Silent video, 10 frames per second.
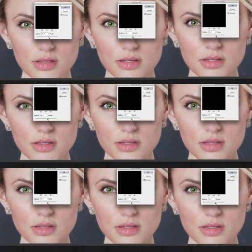
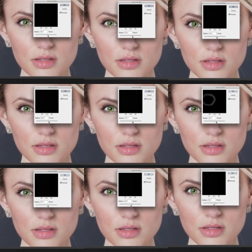
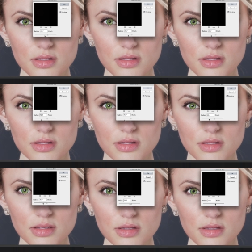
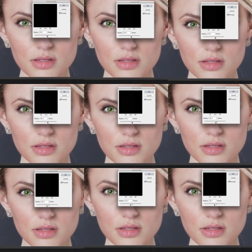Nobody speaks.